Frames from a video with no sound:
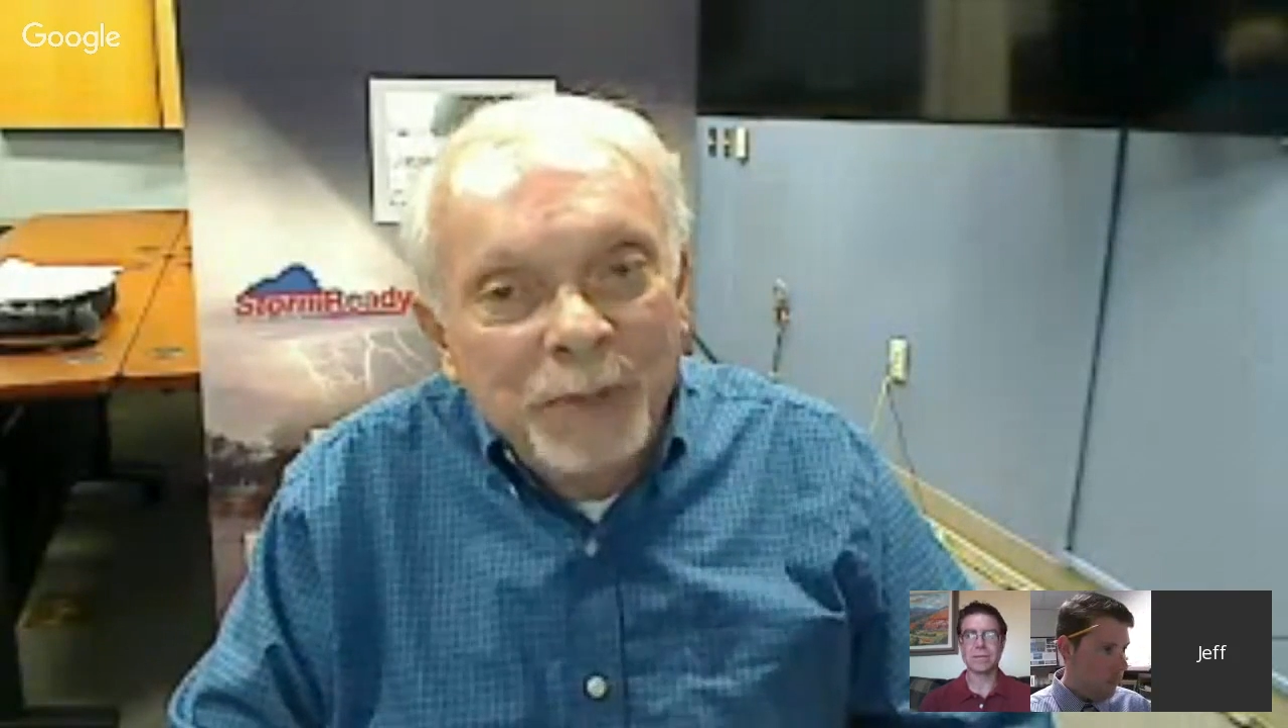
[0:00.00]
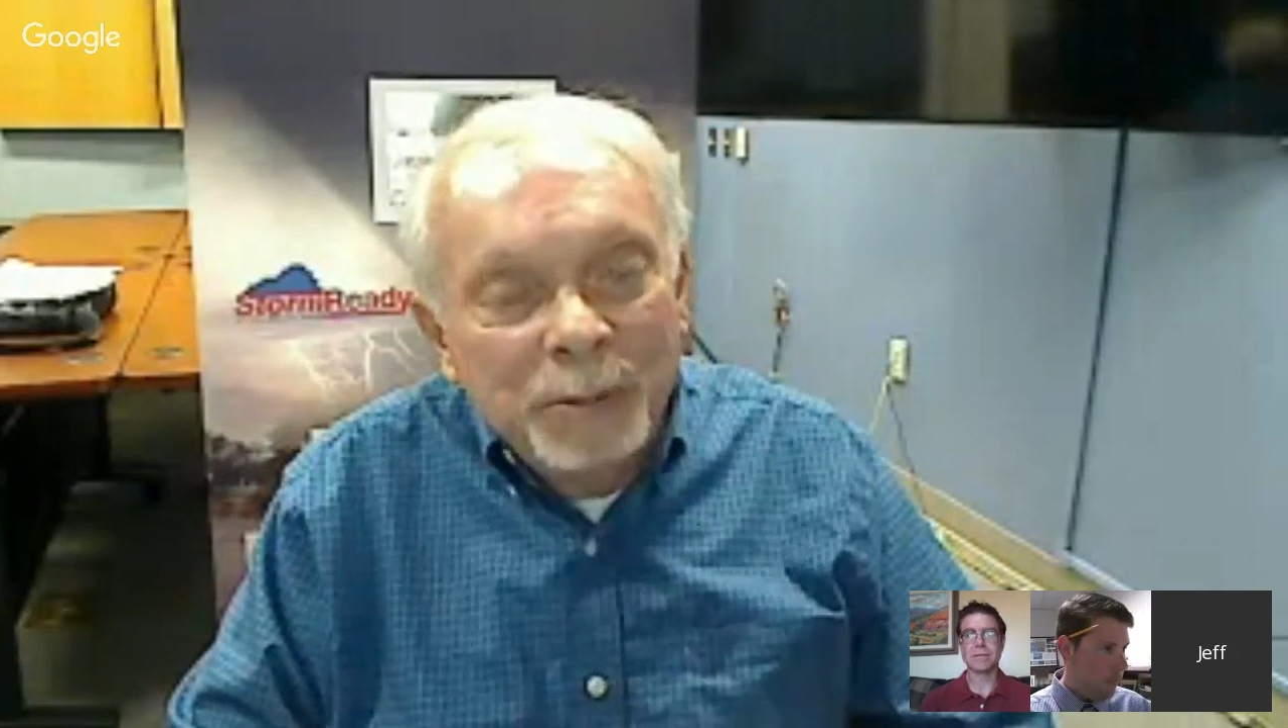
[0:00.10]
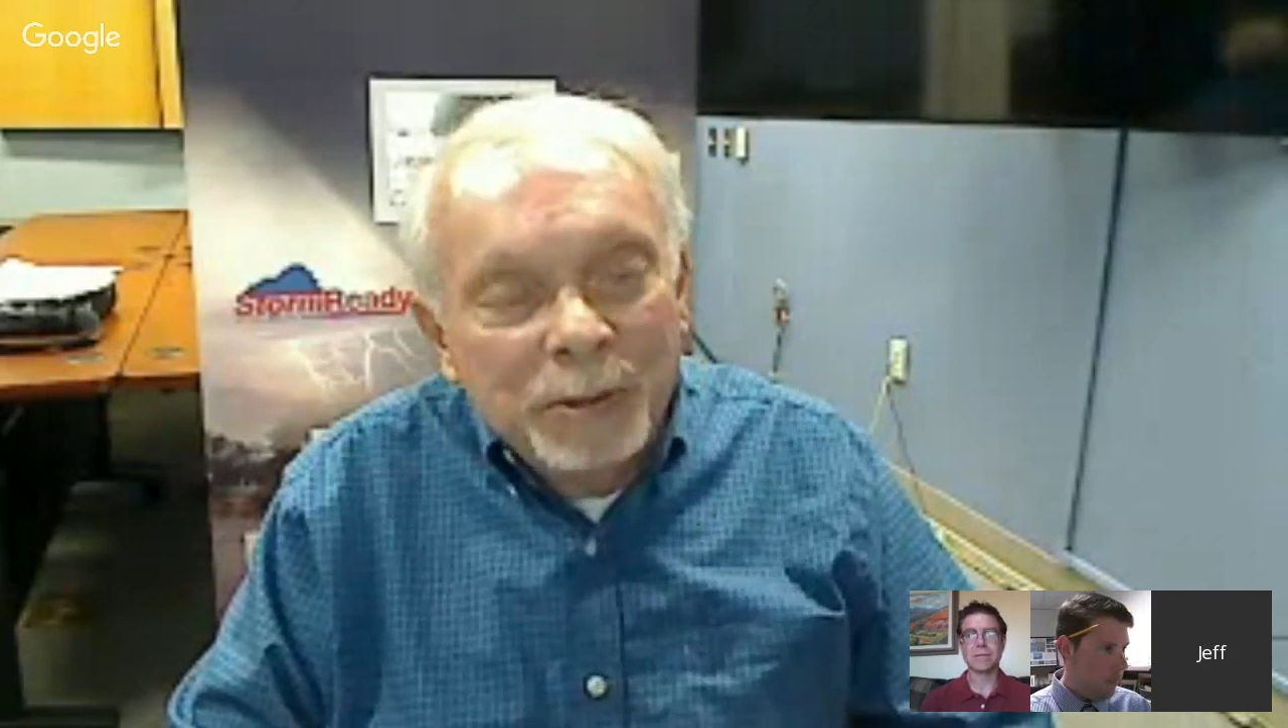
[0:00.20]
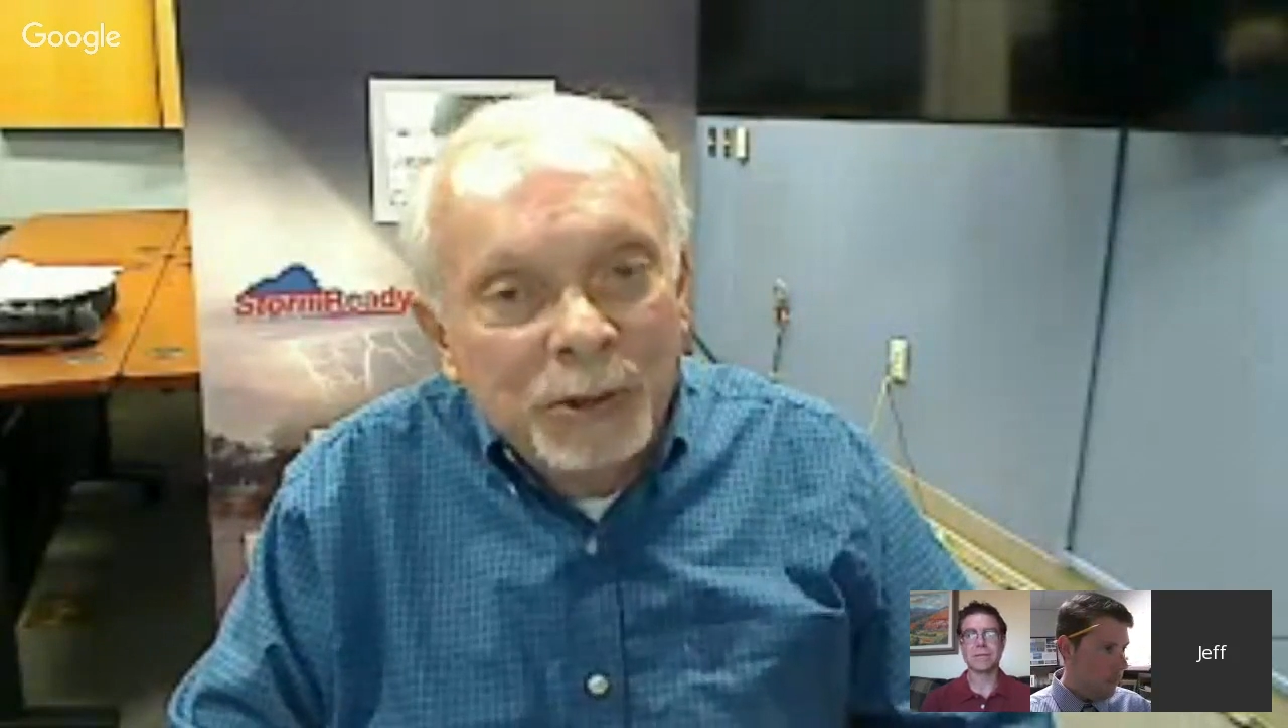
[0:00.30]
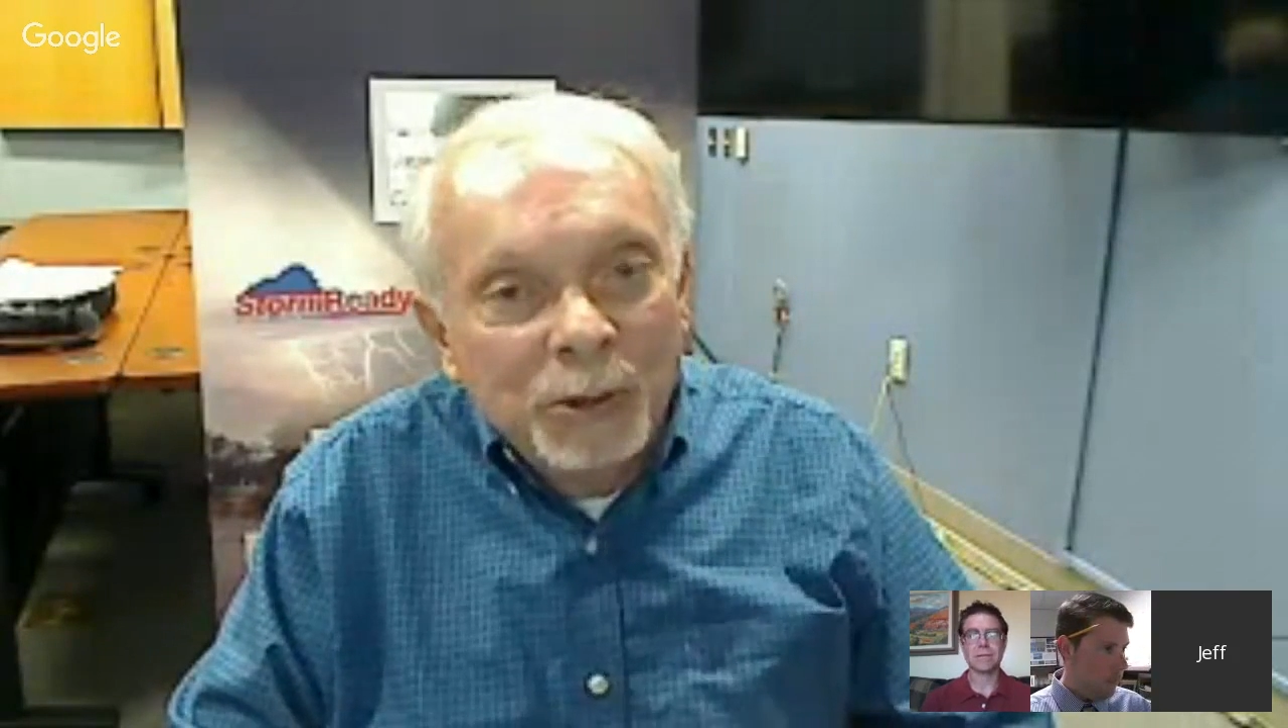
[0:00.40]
are told to